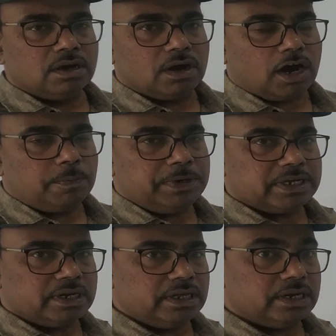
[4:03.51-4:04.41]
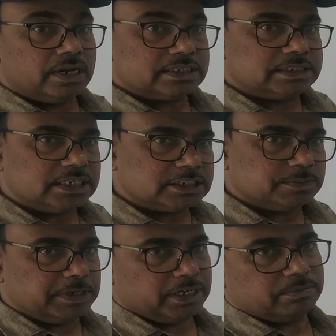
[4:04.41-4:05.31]
optically less dense
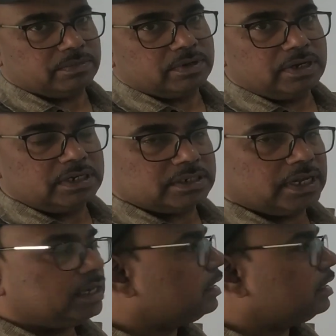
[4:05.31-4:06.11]
medium. It's like